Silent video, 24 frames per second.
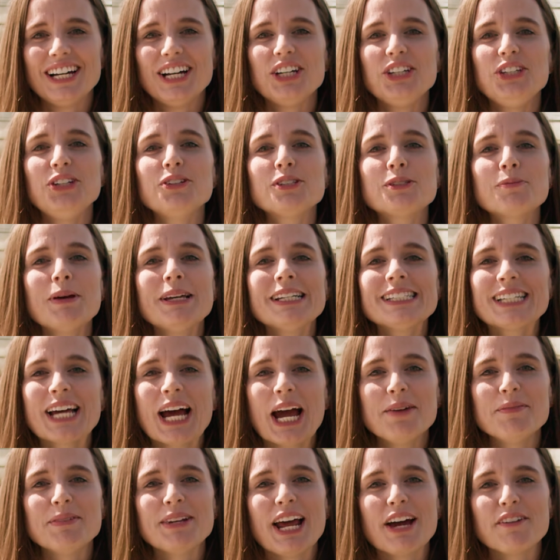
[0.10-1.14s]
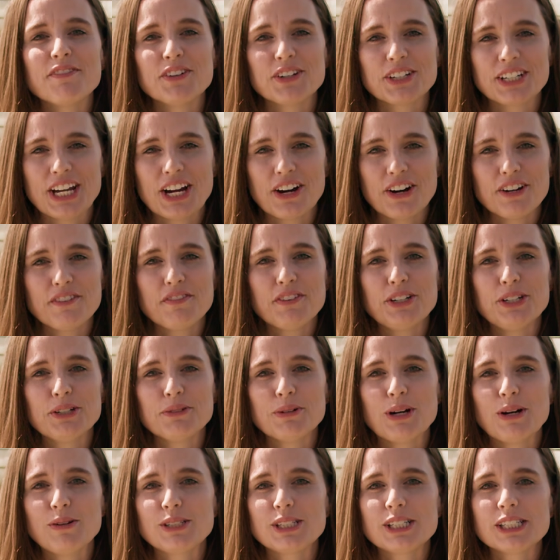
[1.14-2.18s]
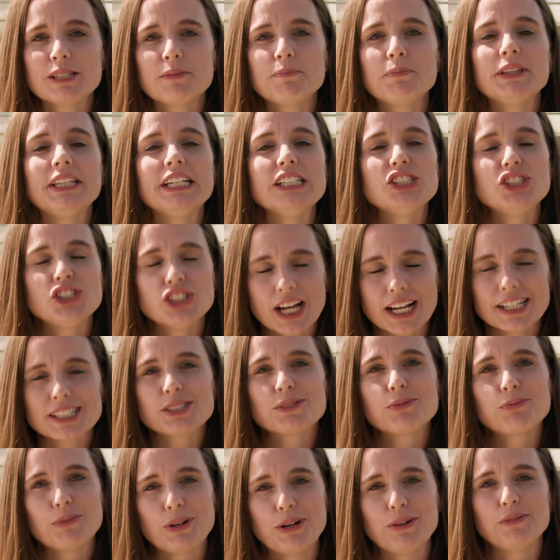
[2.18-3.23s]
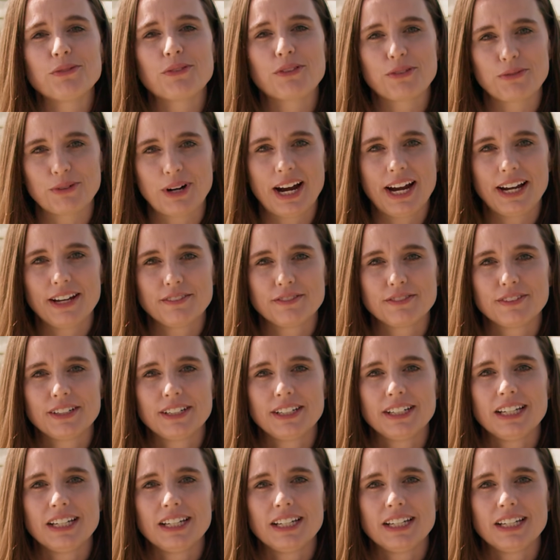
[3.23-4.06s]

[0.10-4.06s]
You spent time and effort caring for your roses, but they just won't thrive.